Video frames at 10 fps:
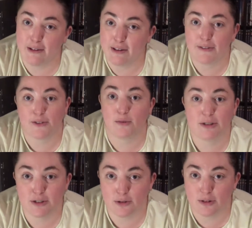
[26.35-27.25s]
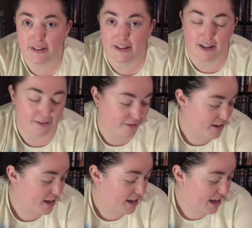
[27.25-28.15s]
We have so much cool stuff
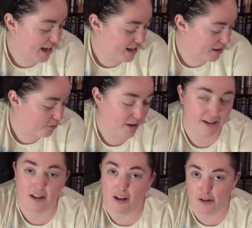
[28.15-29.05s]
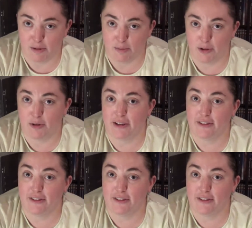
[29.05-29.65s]
and I wanted it all to be put away.